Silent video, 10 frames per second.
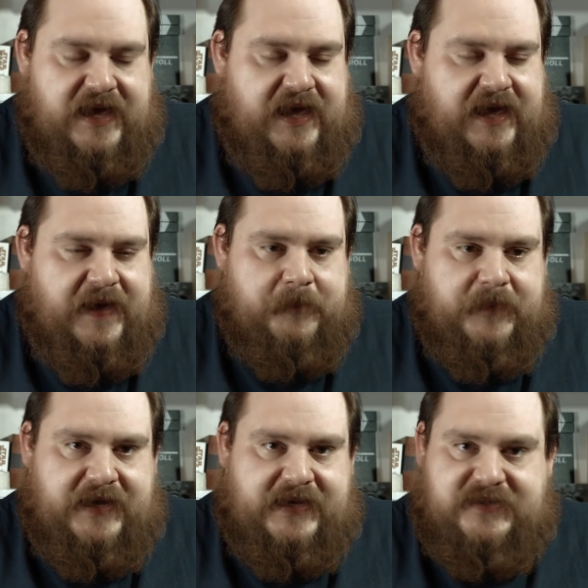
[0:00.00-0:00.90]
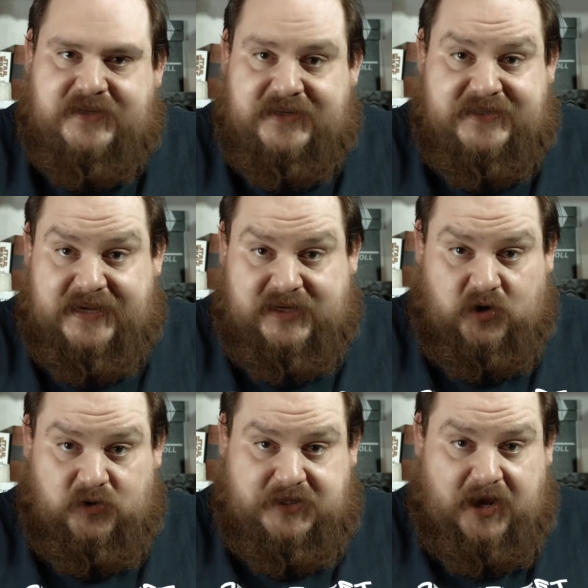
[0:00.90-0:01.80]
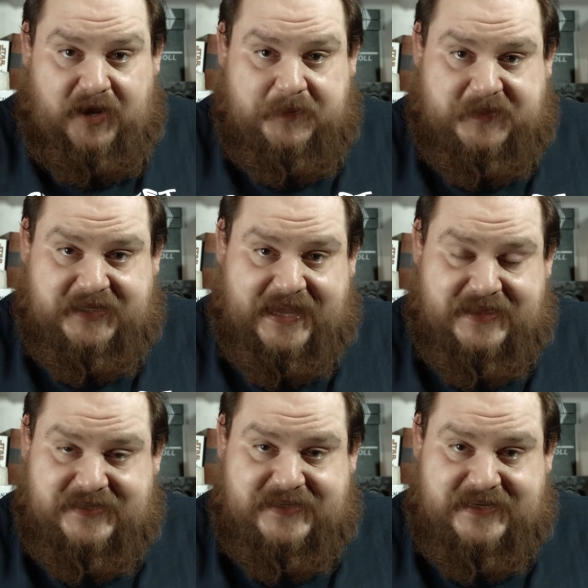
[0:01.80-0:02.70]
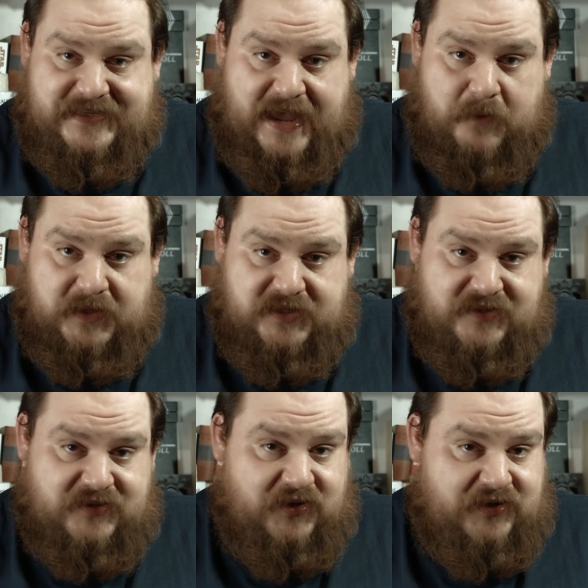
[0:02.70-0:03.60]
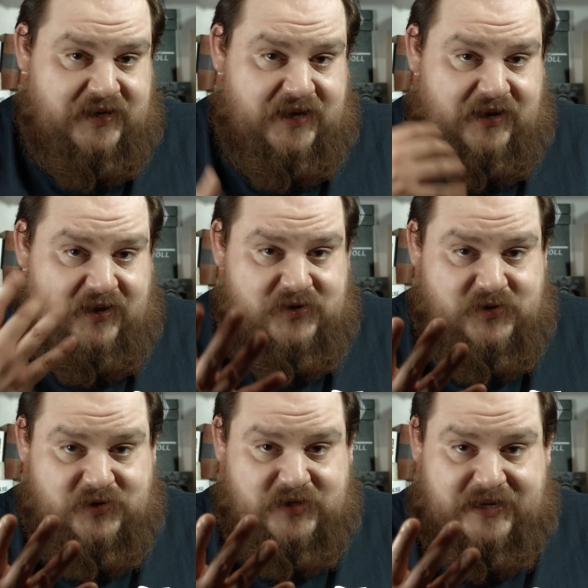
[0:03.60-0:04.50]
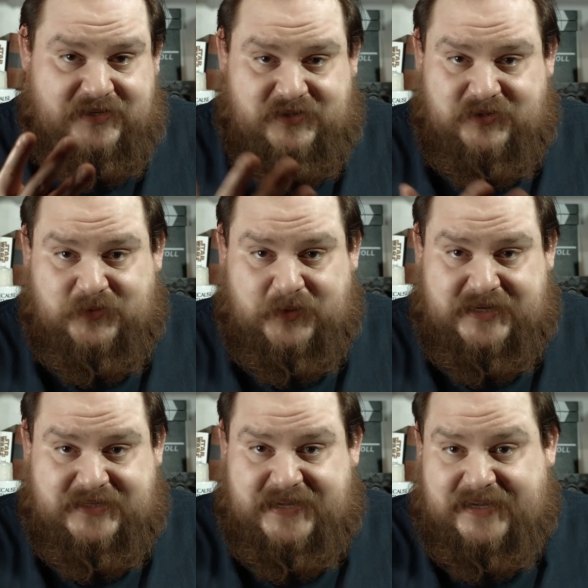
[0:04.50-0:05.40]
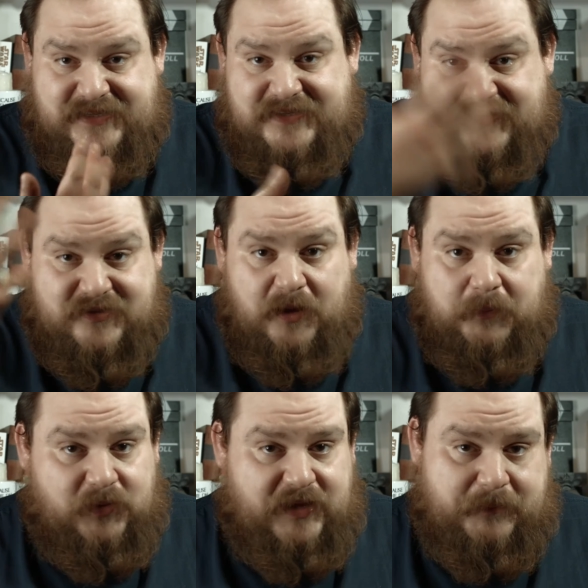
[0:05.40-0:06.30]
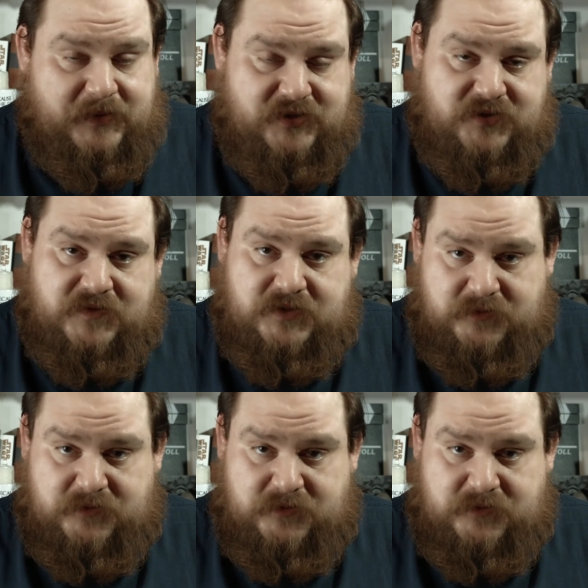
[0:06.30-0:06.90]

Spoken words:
it's going to take a long time to get this thing down because it's not 126, it's double that because of its